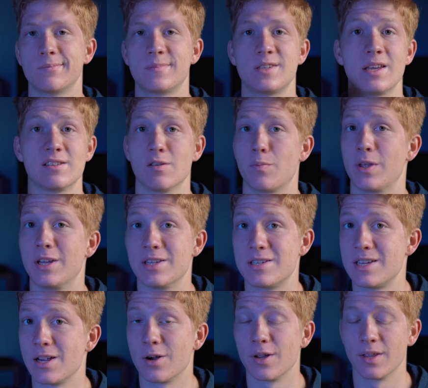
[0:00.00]
say something to
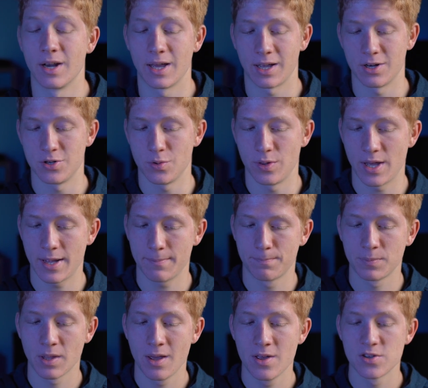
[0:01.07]
Siri, then I can do that.
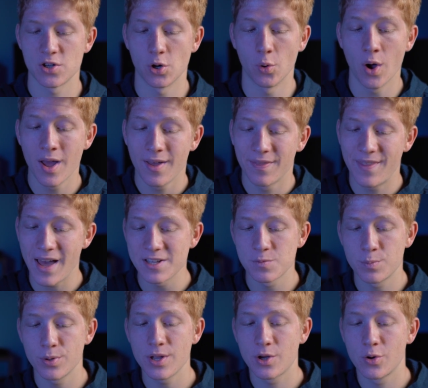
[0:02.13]
So that's
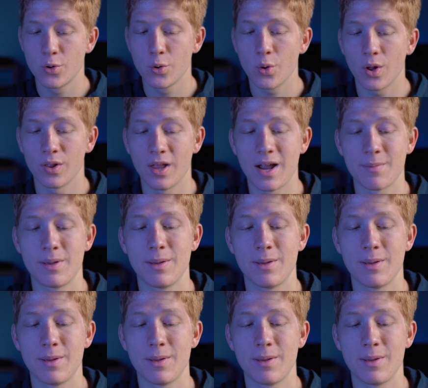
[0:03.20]
pretty cool. A lot of